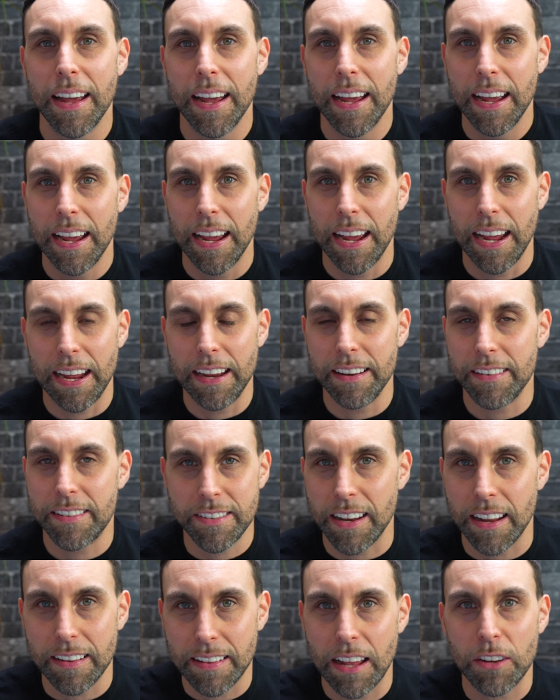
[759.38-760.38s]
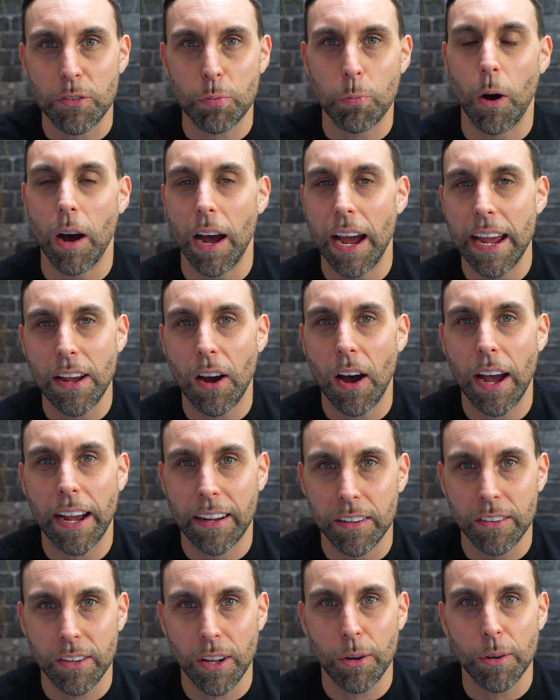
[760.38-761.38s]
that's what AI
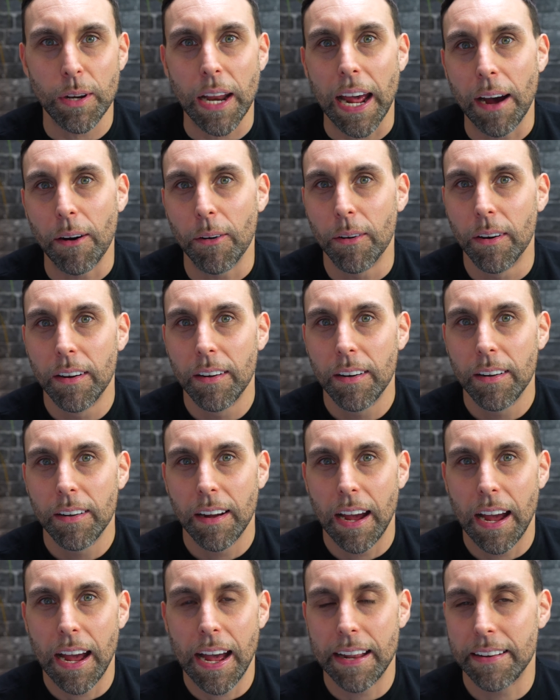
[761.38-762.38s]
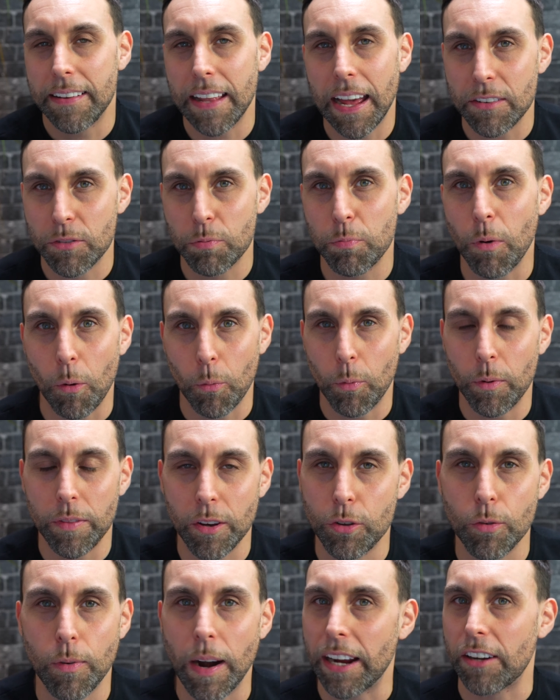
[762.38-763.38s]
can do now. And that's what the
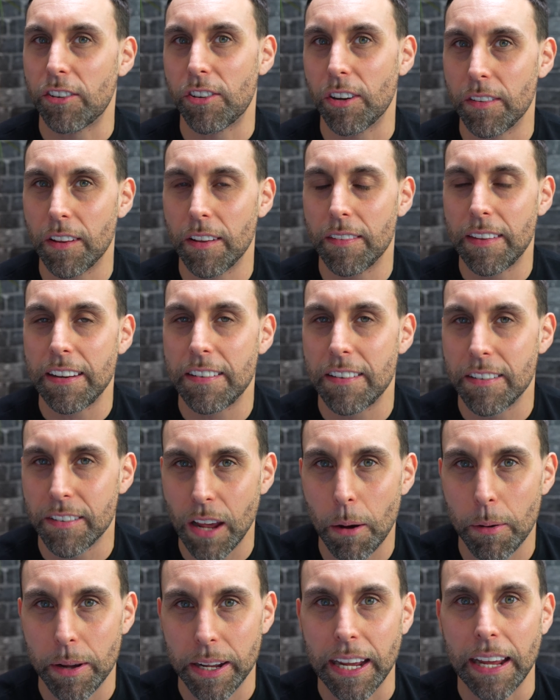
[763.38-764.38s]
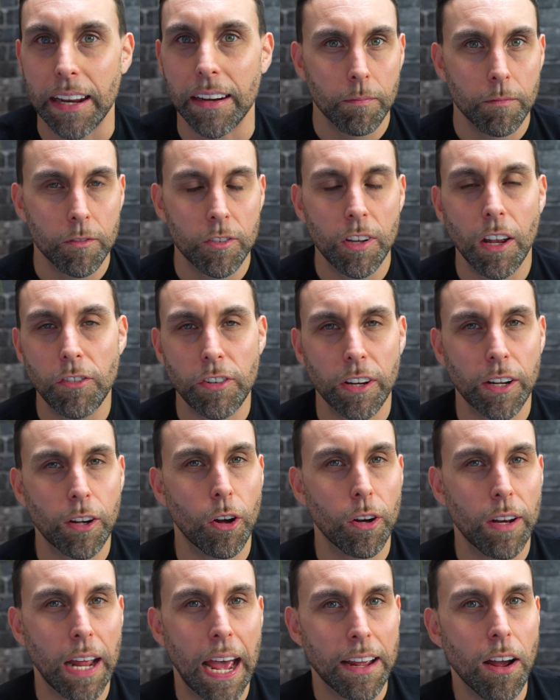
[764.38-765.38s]
direction that this is going in. Touching
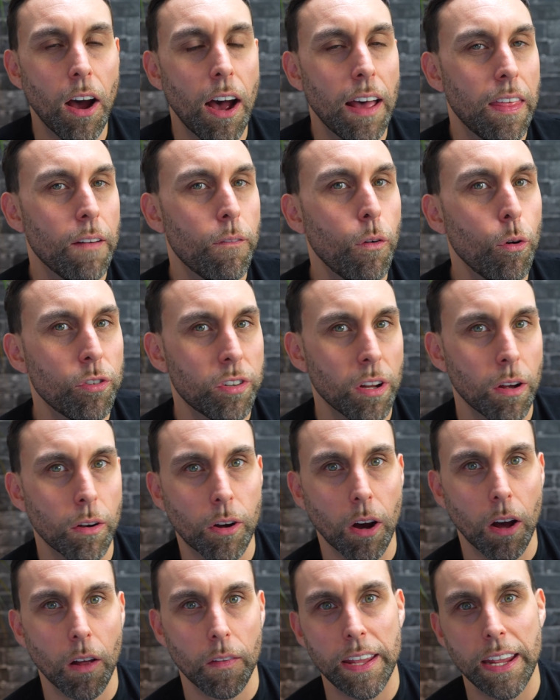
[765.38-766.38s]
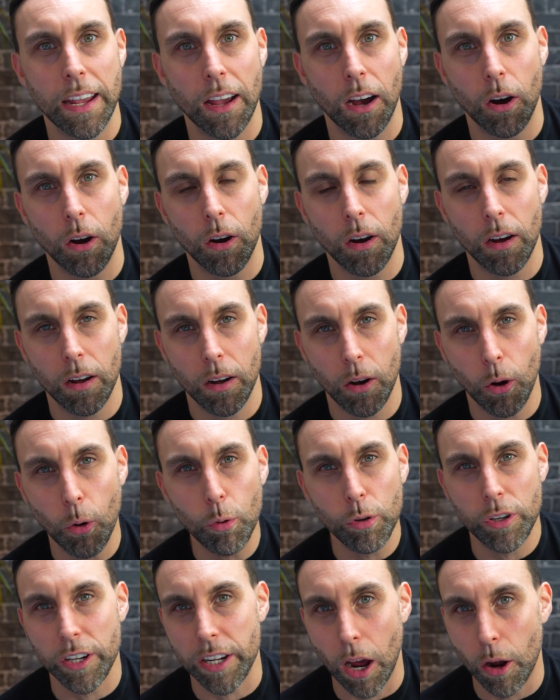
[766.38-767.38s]
on AI, they've also got the
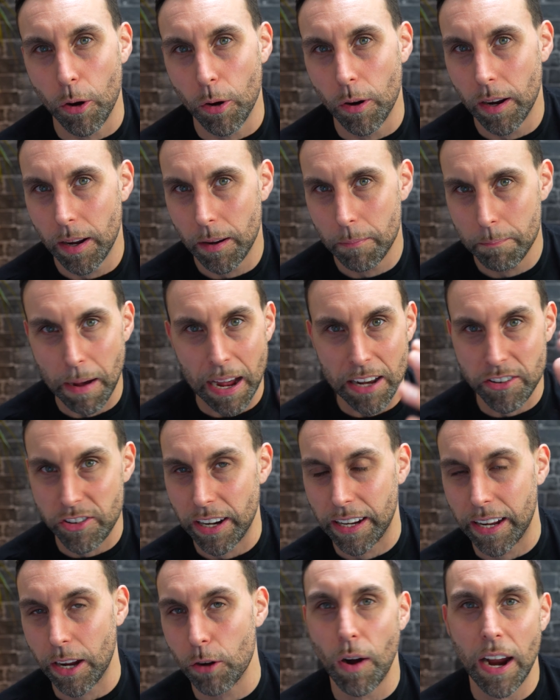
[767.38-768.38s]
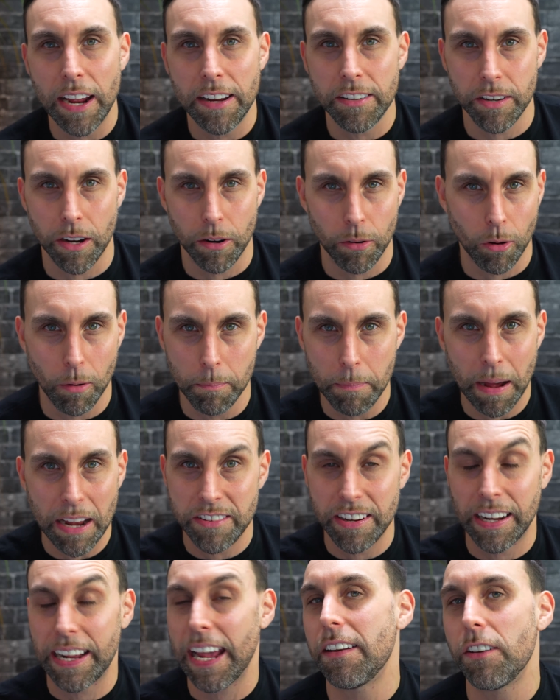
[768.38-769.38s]
audio magic eraser or
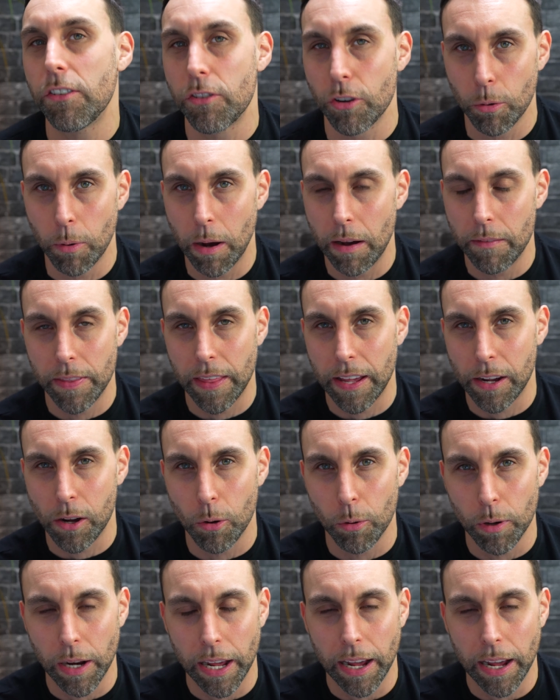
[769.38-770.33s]
magic editor, or whatever they call it,